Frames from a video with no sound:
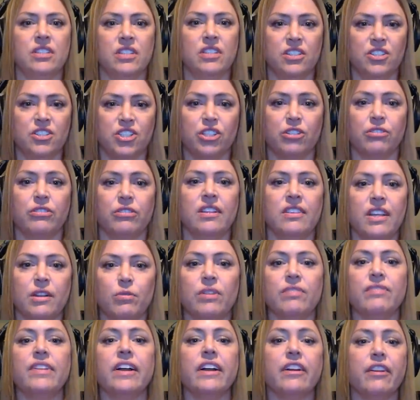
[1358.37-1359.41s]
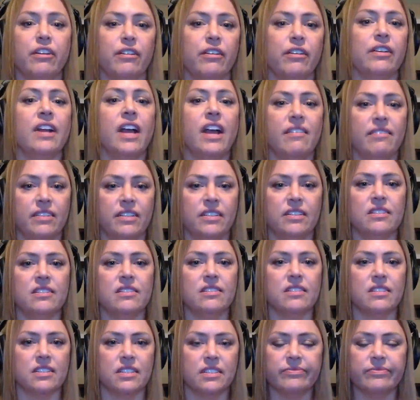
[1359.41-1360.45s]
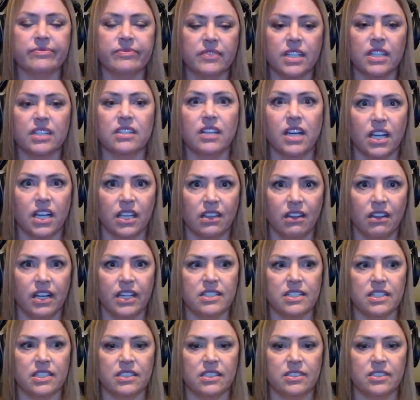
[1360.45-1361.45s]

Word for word: and ensuring they reflect current evidence and, and guidelines.